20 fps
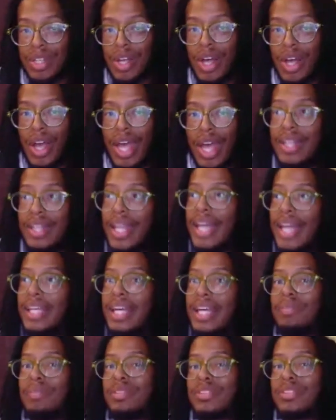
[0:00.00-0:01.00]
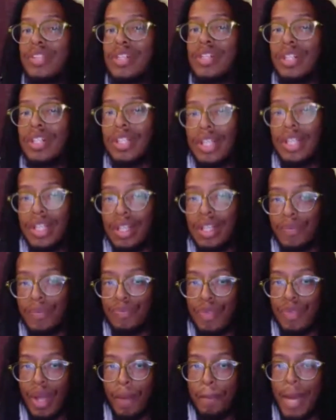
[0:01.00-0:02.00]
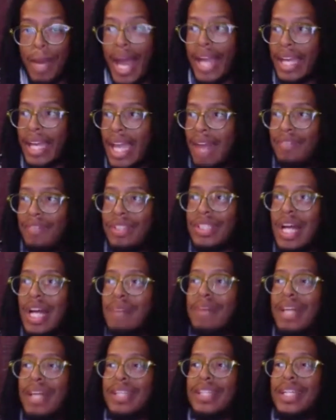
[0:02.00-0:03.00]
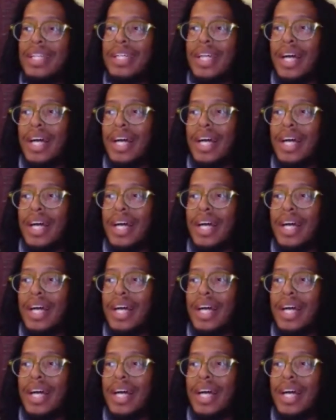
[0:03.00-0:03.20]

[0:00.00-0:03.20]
And they keep circling back. Every time I think